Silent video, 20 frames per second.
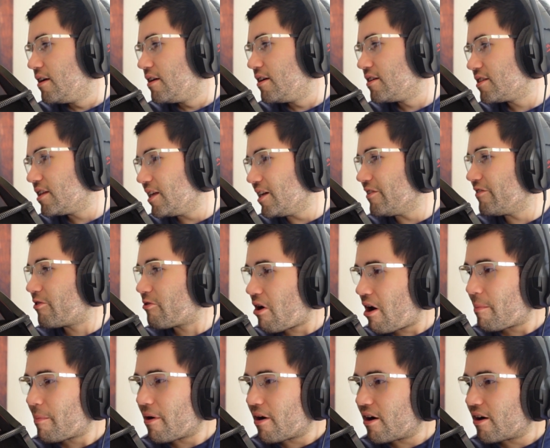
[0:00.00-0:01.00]
there's a lot of
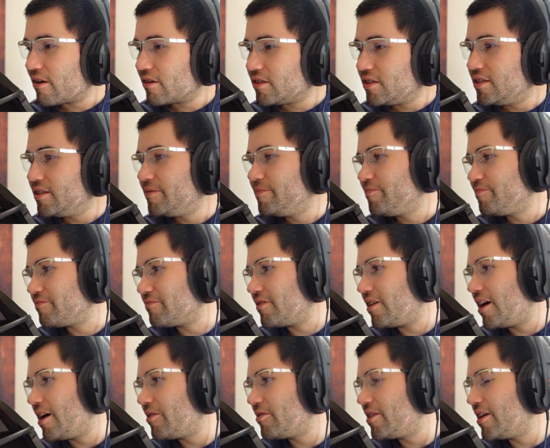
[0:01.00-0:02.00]
crap art
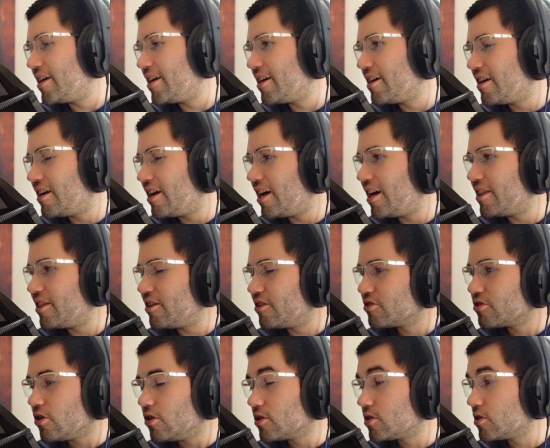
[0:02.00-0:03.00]
out there, and
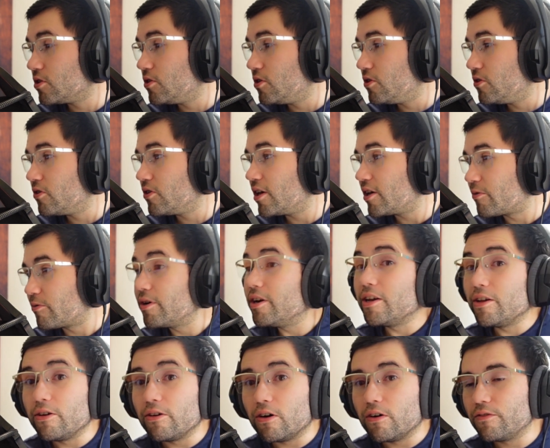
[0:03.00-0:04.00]
there's also like
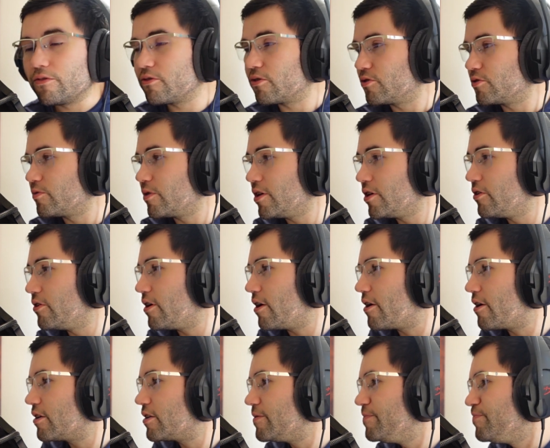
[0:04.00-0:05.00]
really, of course, really good
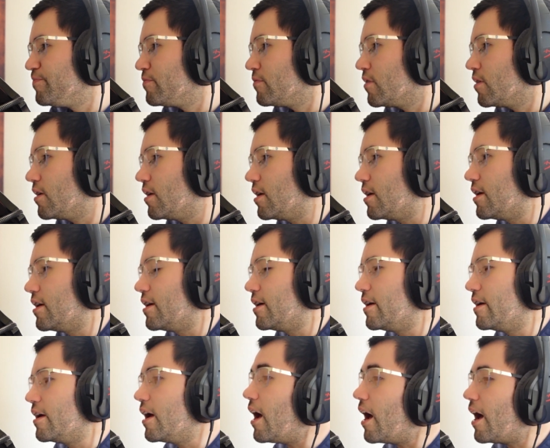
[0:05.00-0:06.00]
art.
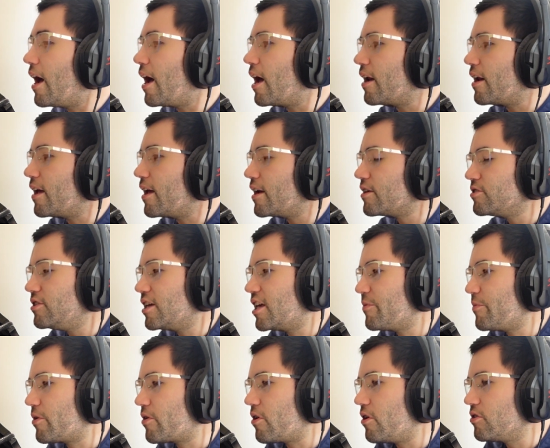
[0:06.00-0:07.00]
And I actually
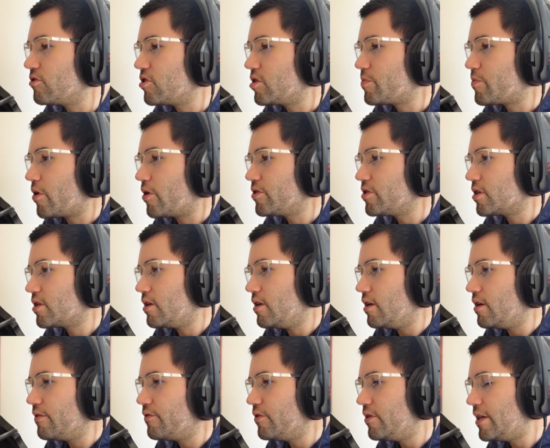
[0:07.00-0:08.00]
came across this project
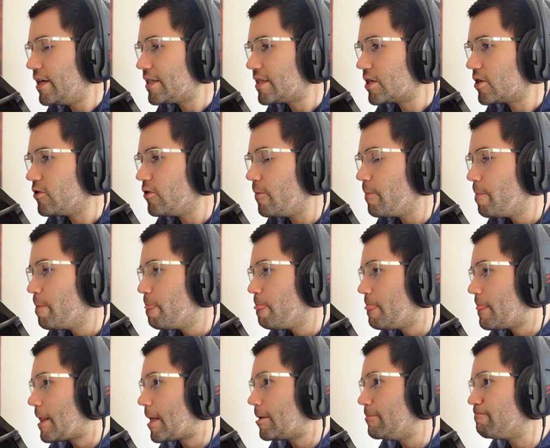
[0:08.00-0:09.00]
a few days ago.
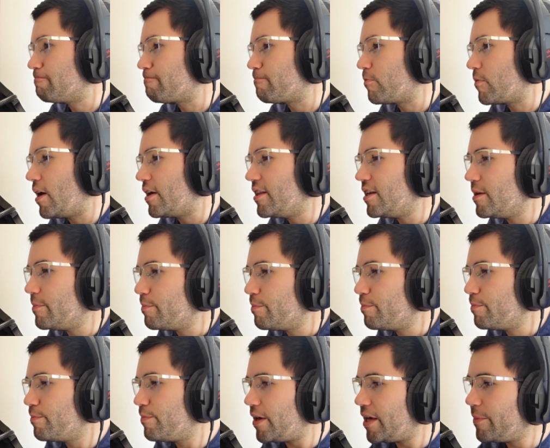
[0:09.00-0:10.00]
I didn't
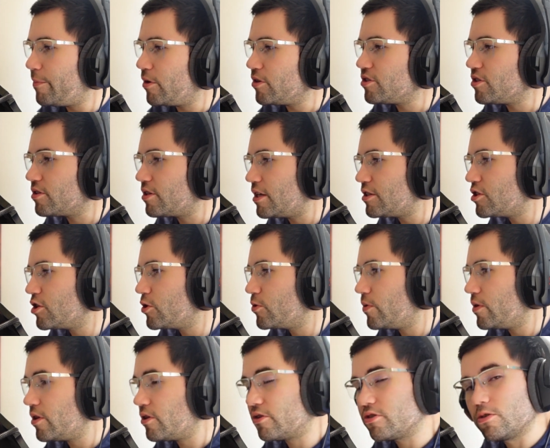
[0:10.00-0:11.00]
pay much attention to
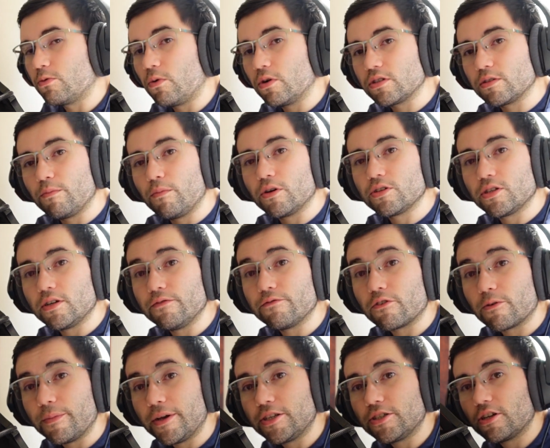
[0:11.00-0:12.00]
it because there wasn't much
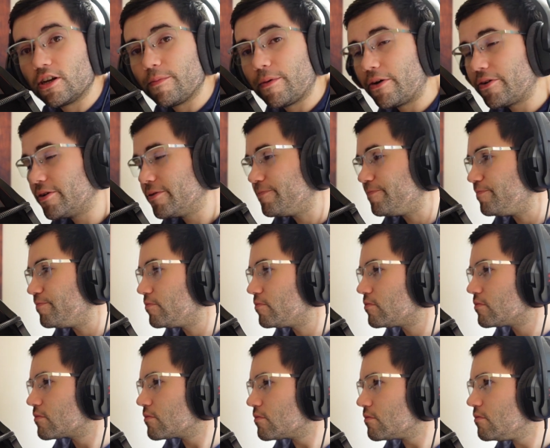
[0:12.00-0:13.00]
information about it,
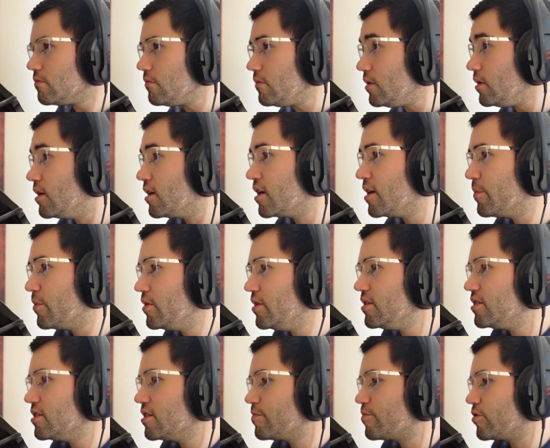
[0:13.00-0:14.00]
but
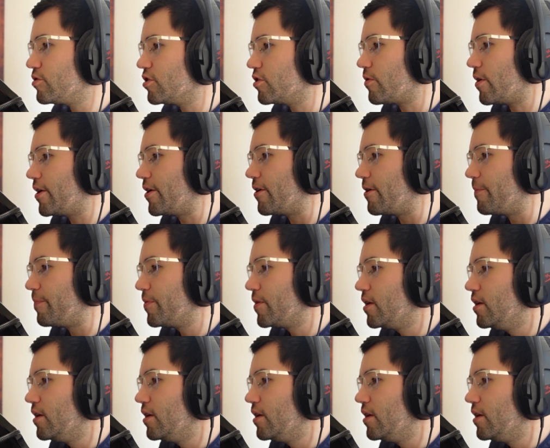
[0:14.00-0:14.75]
this is the project right here.